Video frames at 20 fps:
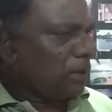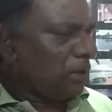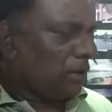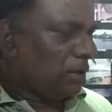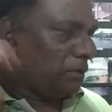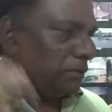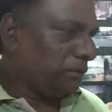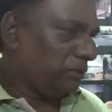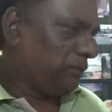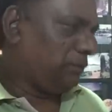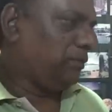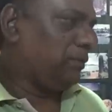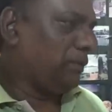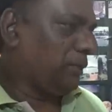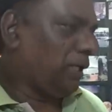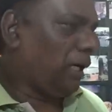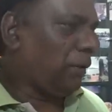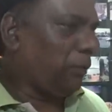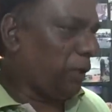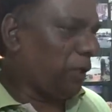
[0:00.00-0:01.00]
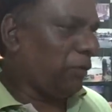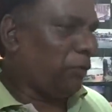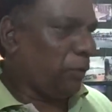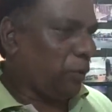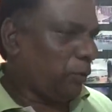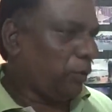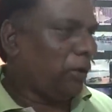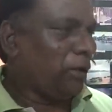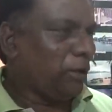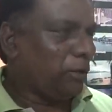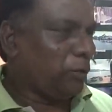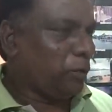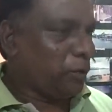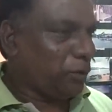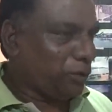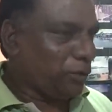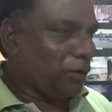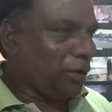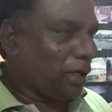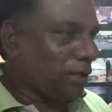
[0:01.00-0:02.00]
I mean, if you want a
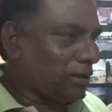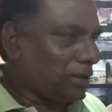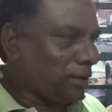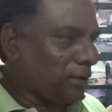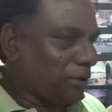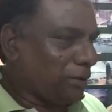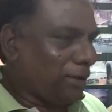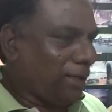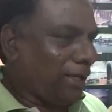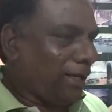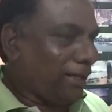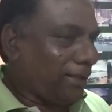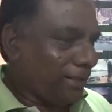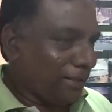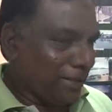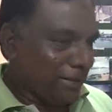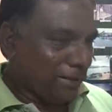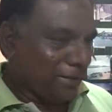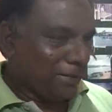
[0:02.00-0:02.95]
truthful answer to that,